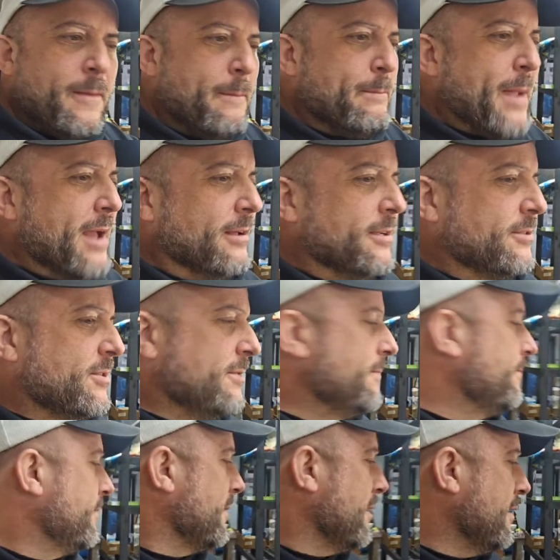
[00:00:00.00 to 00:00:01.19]
Balance.
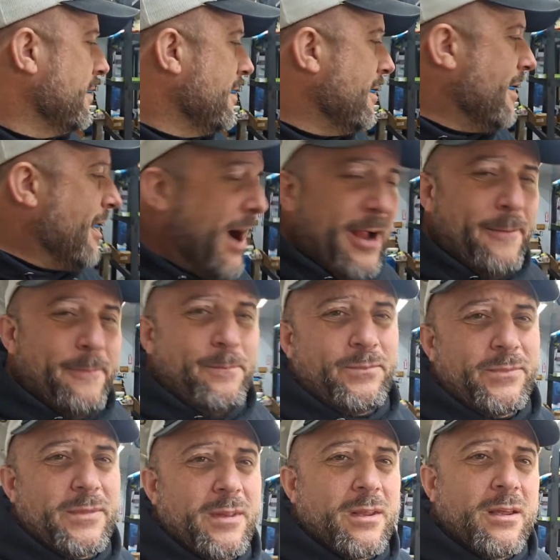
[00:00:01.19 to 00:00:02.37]
All right,
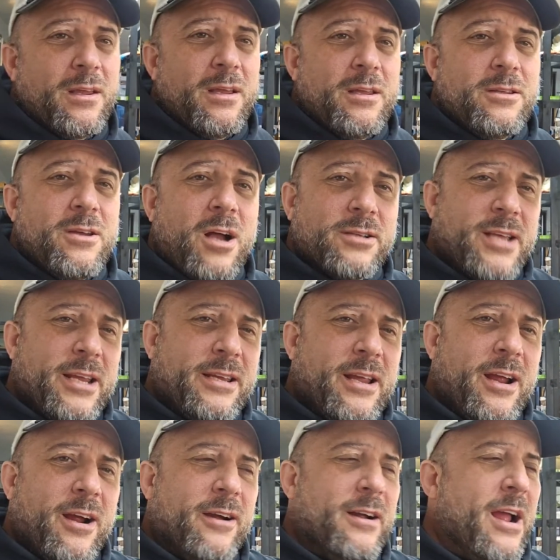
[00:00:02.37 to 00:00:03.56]
y'all take
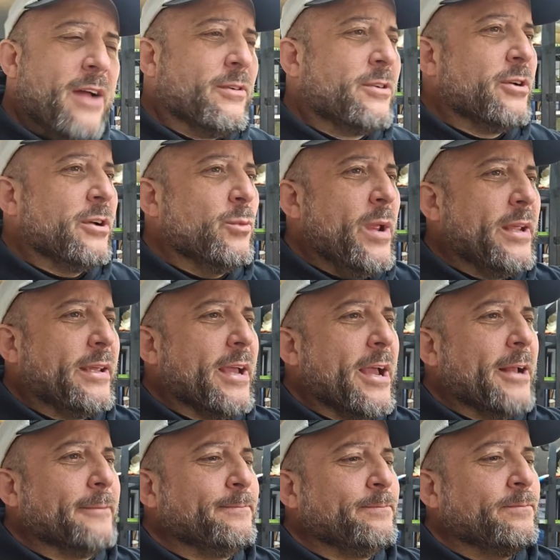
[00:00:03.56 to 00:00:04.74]
care. Have a good
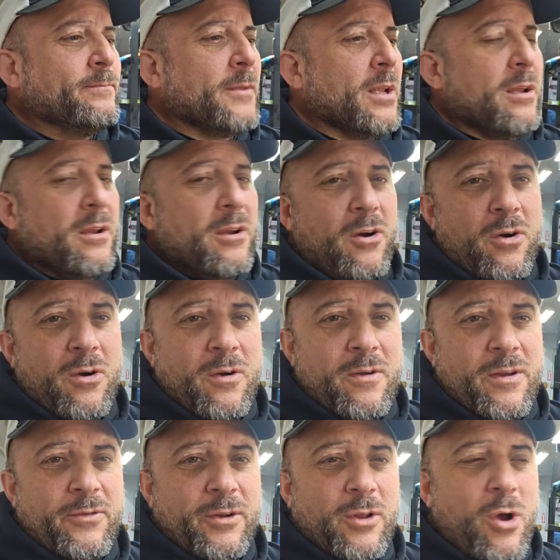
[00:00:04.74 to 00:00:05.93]
weekend.
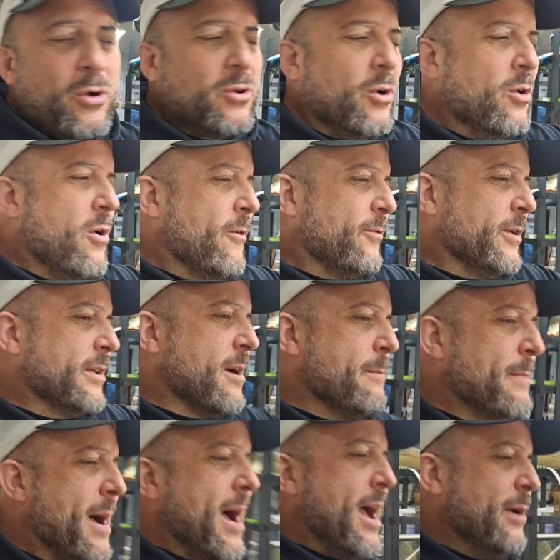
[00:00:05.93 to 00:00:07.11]
If you're local, hopefully come
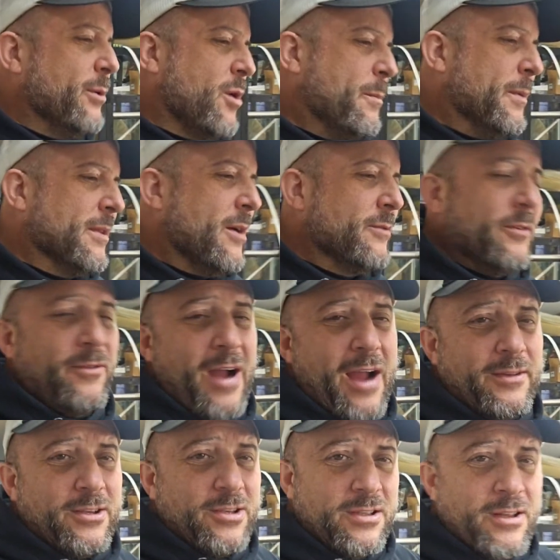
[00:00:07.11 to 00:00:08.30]
by. We're open 11 to
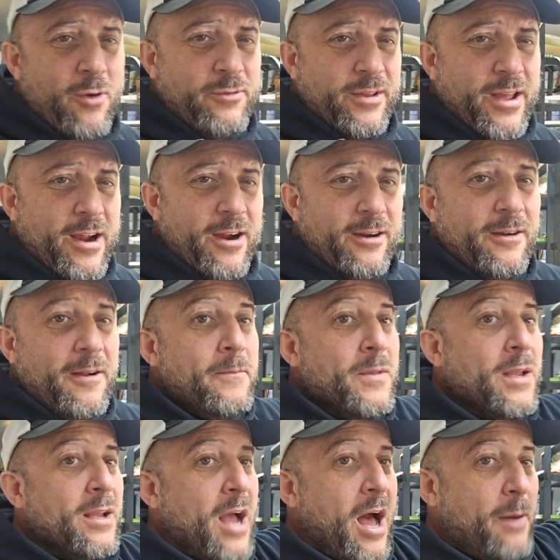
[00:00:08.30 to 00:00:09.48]
5 over there.
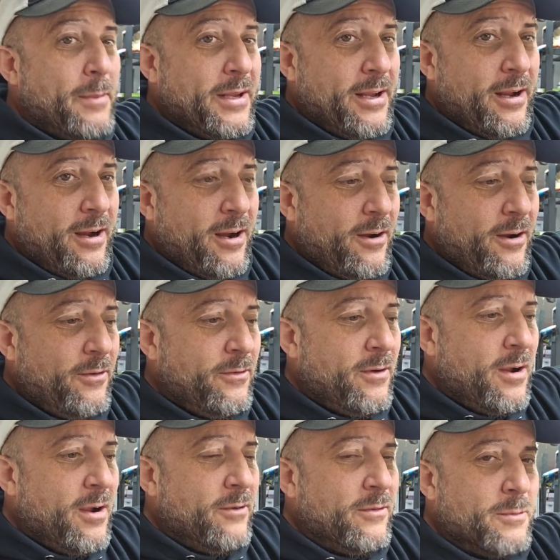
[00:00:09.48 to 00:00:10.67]
I'll be here
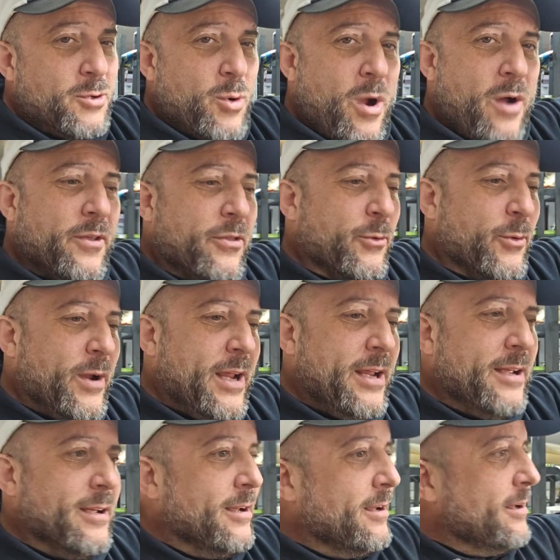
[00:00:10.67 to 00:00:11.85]
from 12 to 3.
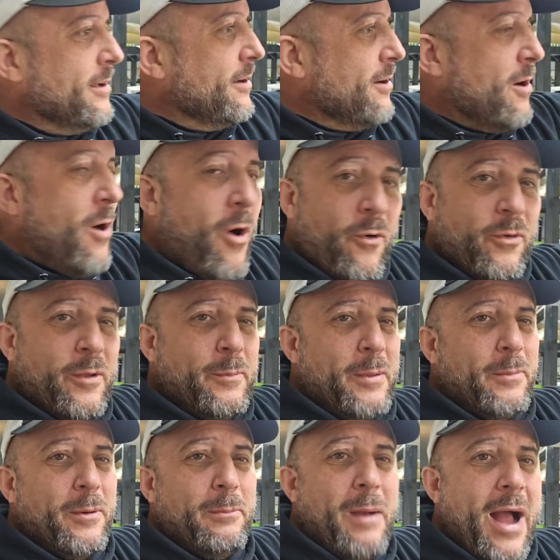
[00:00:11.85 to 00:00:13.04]
Hopefully
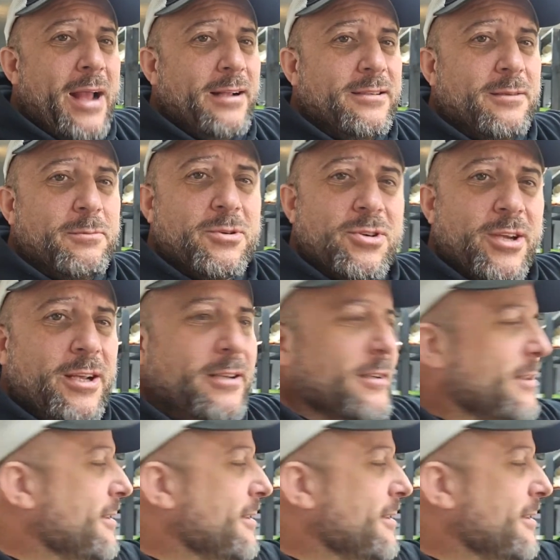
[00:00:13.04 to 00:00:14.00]
people buying some shit.